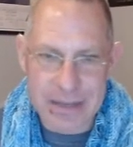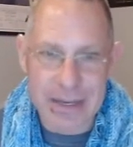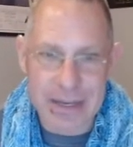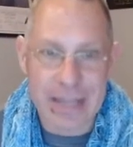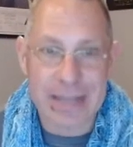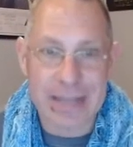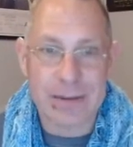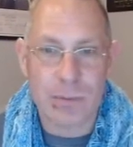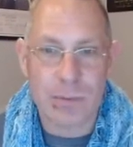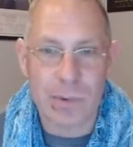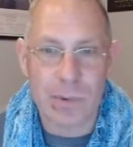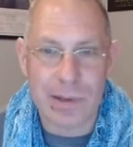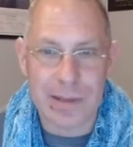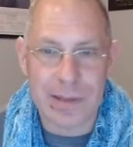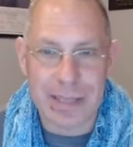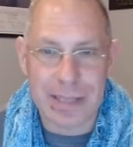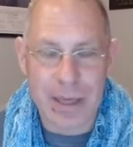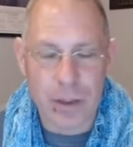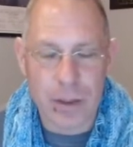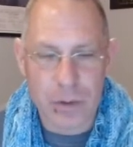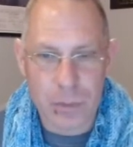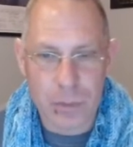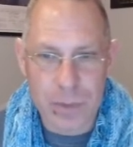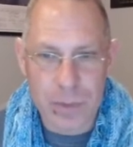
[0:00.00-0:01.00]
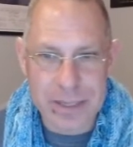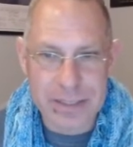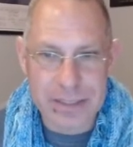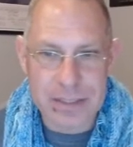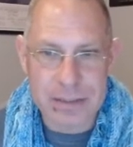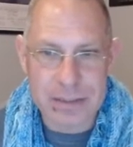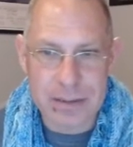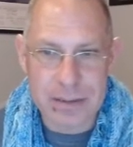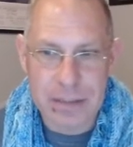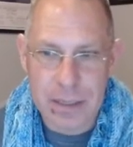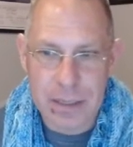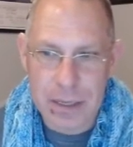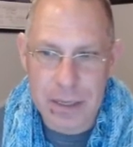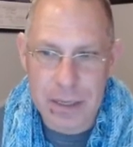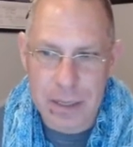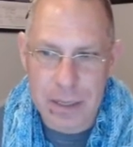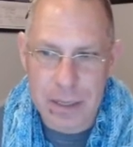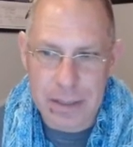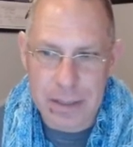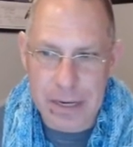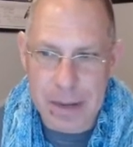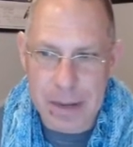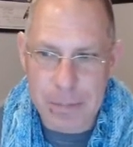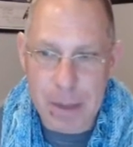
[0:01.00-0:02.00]
and well, the other reason
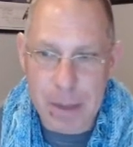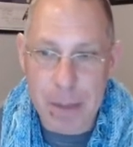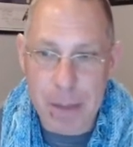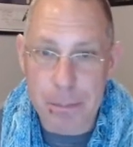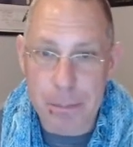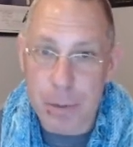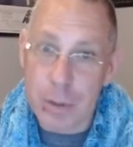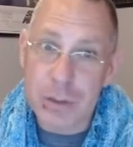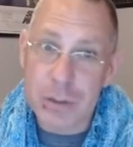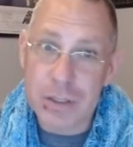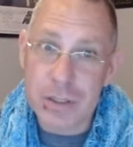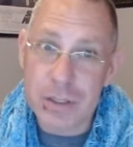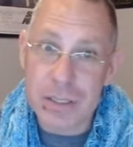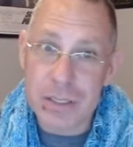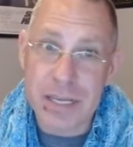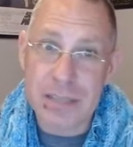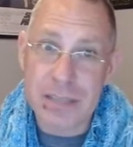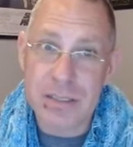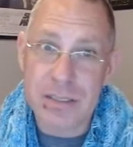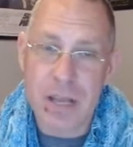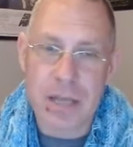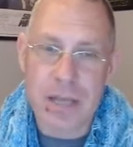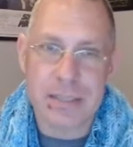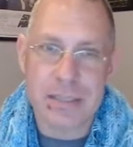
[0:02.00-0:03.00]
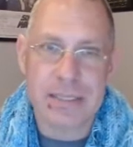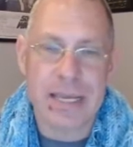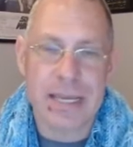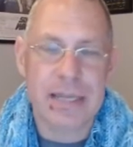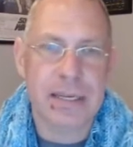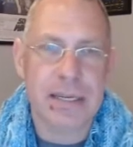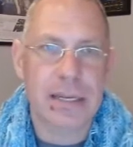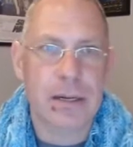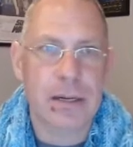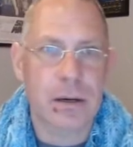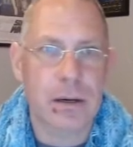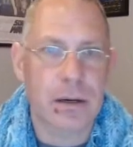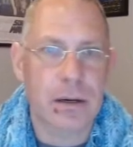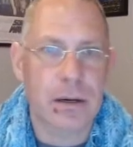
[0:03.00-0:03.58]
that I'm not purchasing a sock set or,